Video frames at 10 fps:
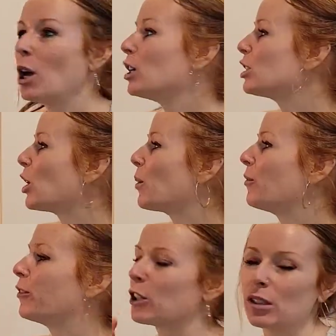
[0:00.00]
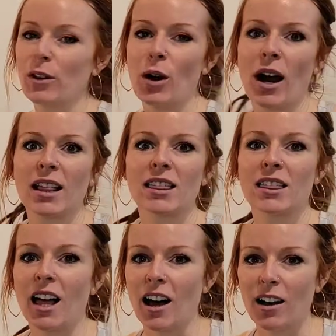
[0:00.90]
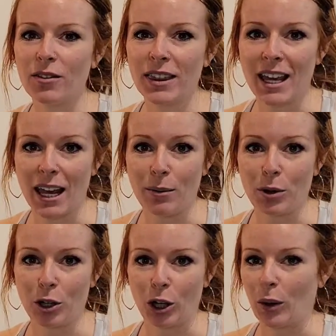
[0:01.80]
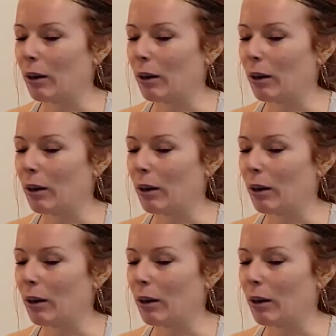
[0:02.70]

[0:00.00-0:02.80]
So first of all, I love the amber glow.